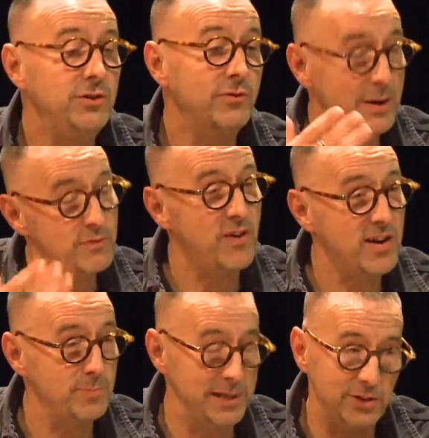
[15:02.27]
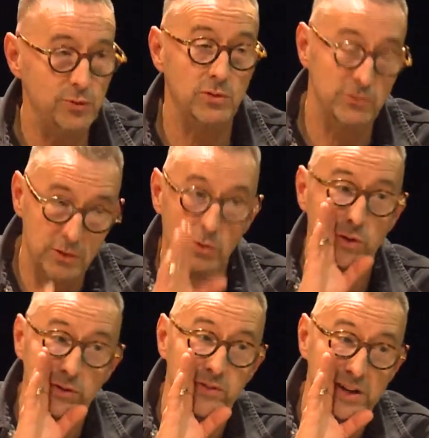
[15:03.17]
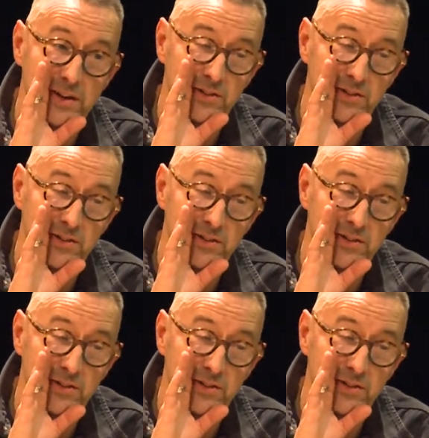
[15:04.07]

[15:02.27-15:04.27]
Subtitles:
you've had 5 minutes, or as long as you've needed